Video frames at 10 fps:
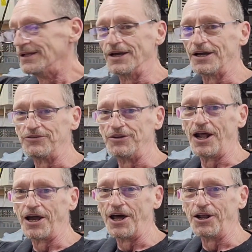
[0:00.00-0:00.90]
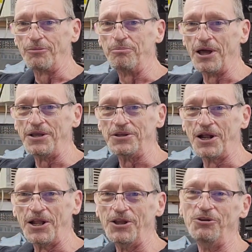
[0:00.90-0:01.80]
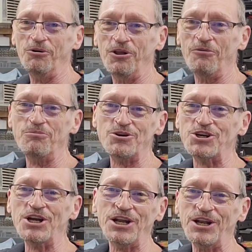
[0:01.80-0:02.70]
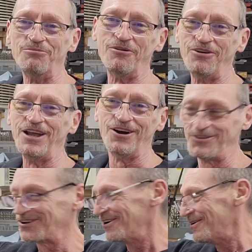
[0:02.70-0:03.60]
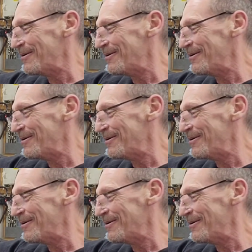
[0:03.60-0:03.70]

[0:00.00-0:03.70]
like I said, I got a complaint that I didn't do enough machining in my videos.